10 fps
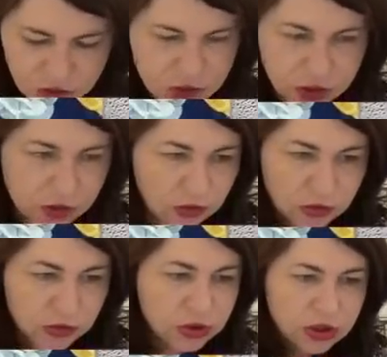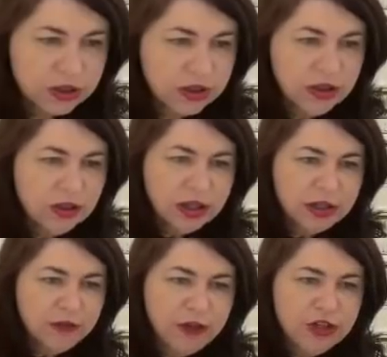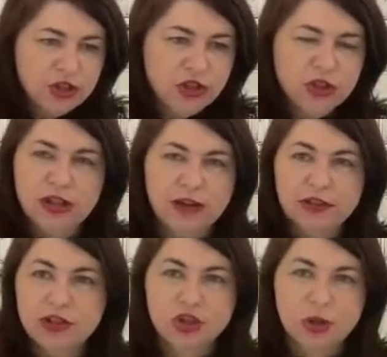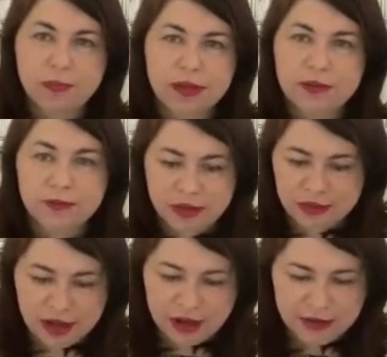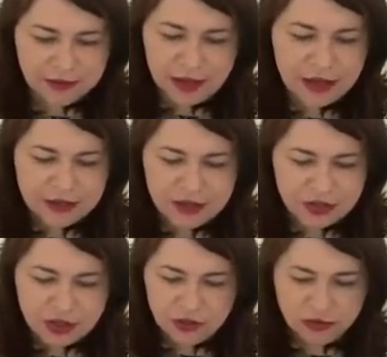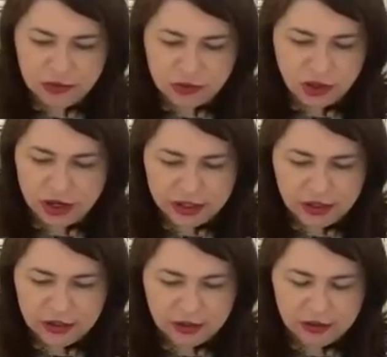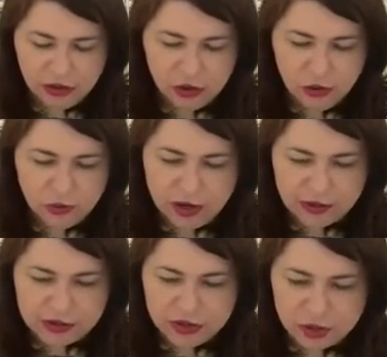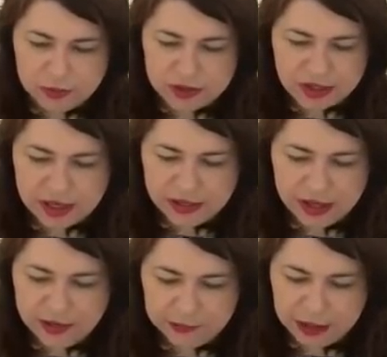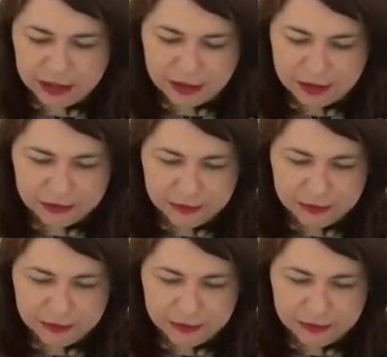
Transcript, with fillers: just going to look, like if we do Love It, Chop It with that, that is just going to look like you are a superstar card maker.